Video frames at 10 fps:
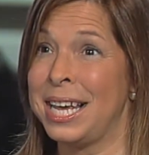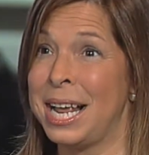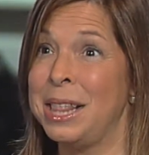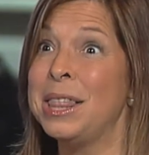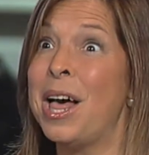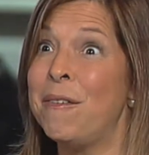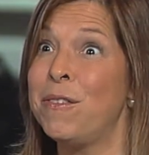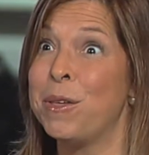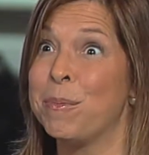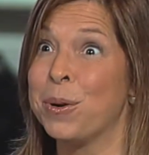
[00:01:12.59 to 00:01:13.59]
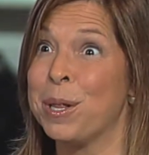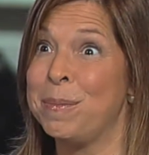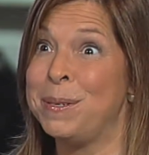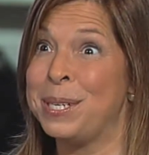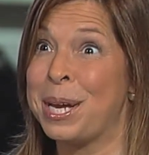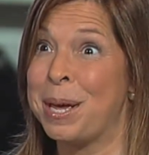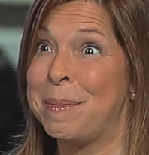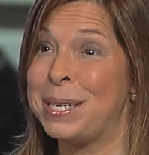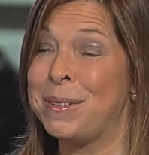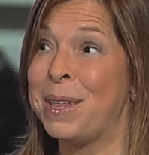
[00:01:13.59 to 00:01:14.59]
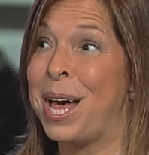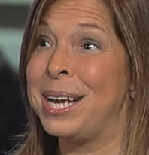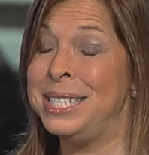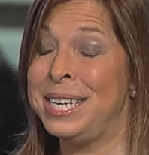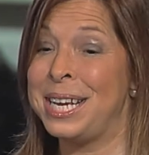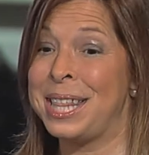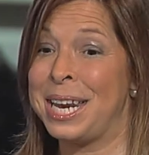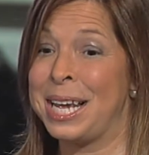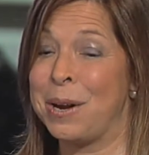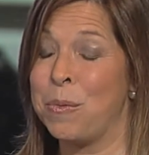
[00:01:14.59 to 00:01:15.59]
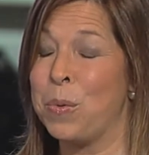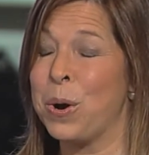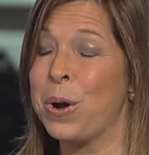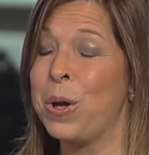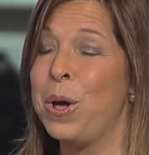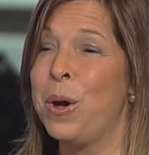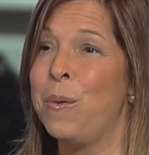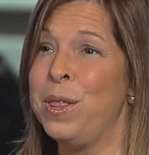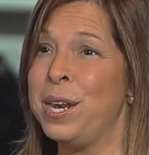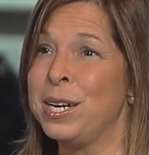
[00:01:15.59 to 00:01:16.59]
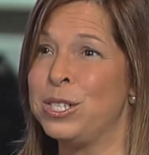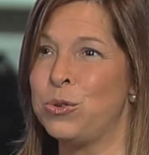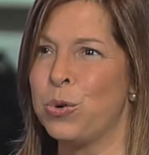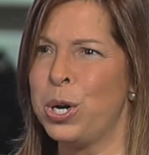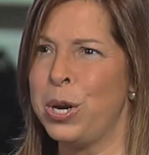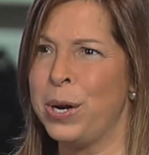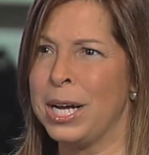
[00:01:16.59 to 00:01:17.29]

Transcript: and I love the Brooklyn Museum, and so the idea that I get to work with an extraordinary